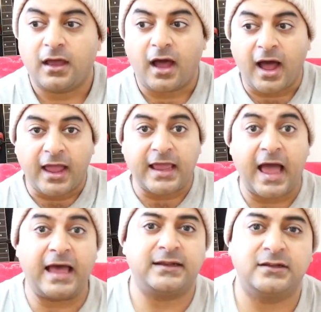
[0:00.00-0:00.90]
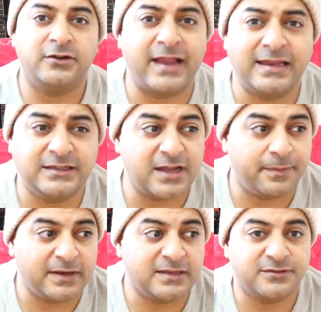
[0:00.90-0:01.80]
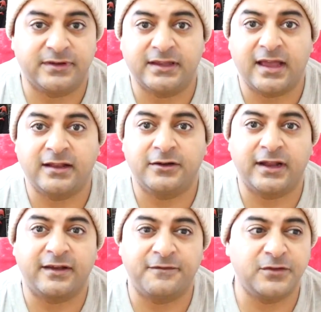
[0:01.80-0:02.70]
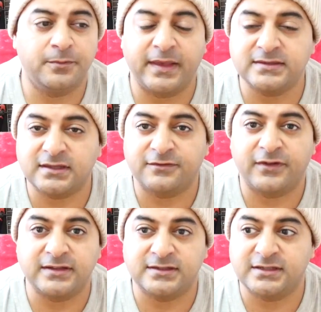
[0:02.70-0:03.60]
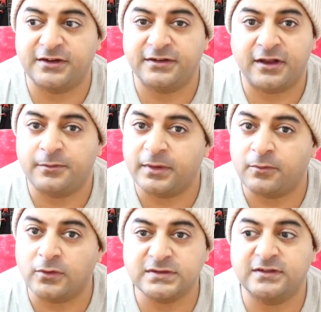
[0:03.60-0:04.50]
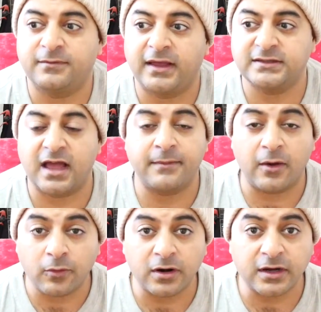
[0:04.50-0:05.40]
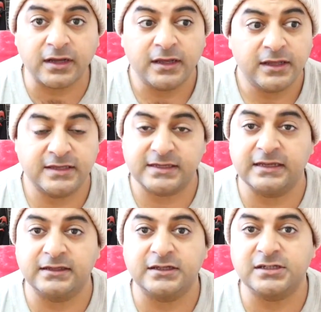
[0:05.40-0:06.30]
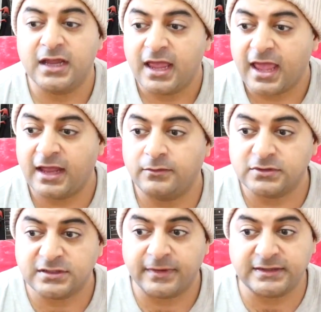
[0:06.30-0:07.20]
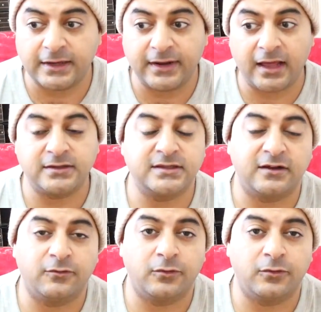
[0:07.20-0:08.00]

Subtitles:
I hadn't learned any Japanese really. I'd learned like a few basic phrases here and there, but most of my time at work is English, and most of my time outside of